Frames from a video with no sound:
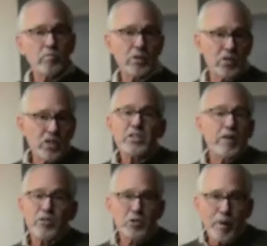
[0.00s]
seeds
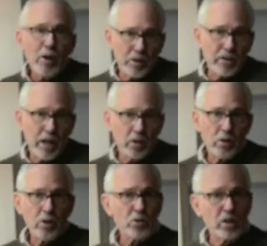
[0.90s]
haven't sprouted yet,
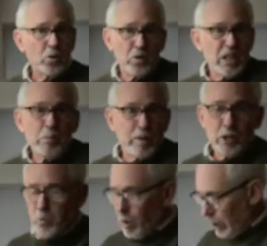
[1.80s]
so they don't need
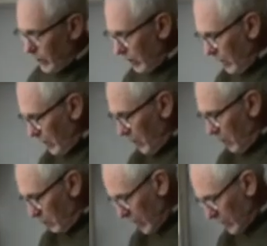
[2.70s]
much water.
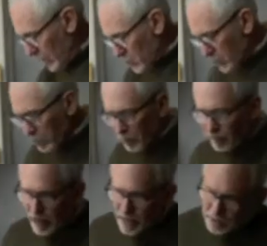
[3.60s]
But this will provide